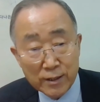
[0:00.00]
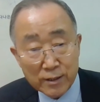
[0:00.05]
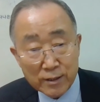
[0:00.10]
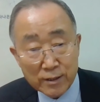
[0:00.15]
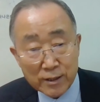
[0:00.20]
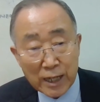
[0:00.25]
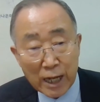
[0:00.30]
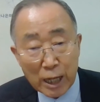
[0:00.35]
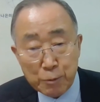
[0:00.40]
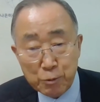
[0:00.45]

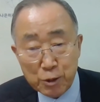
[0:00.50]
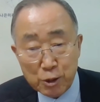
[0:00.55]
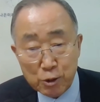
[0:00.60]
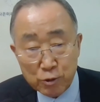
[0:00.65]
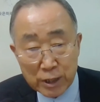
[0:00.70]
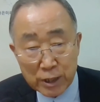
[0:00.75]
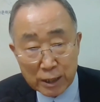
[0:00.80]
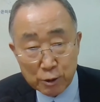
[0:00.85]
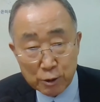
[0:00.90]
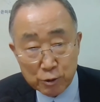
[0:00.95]
climate
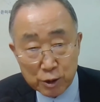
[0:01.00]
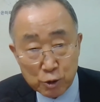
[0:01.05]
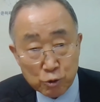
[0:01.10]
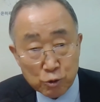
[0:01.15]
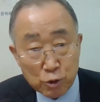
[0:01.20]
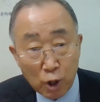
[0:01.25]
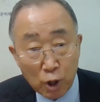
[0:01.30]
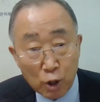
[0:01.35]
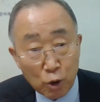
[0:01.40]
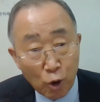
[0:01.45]
change
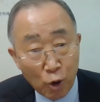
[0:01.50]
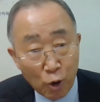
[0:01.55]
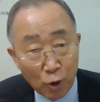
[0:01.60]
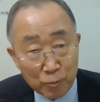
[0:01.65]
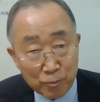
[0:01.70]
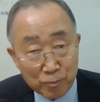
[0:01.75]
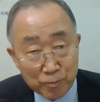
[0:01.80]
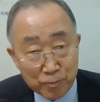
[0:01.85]
issue alone.